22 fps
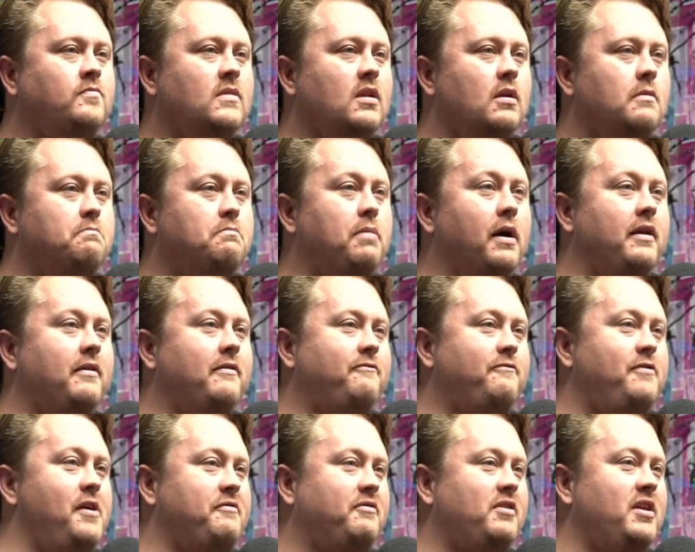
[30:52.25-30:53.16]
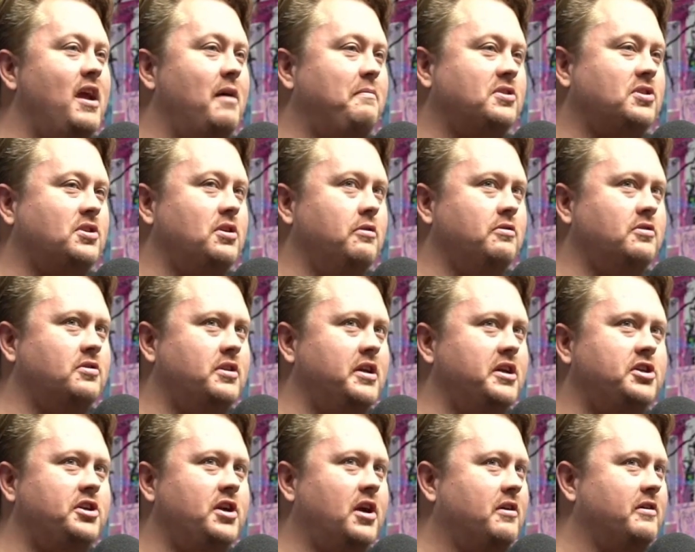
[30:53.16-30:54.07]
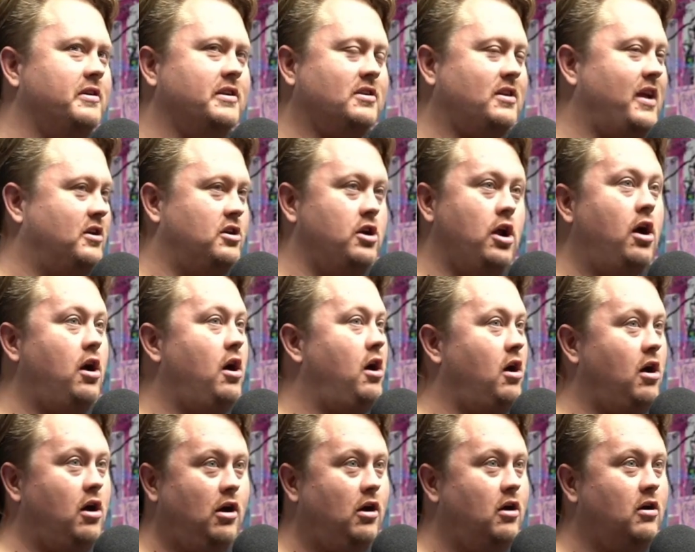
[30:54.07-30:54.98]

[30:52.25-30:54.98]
But 50 episodes this year is like, nuh-uh.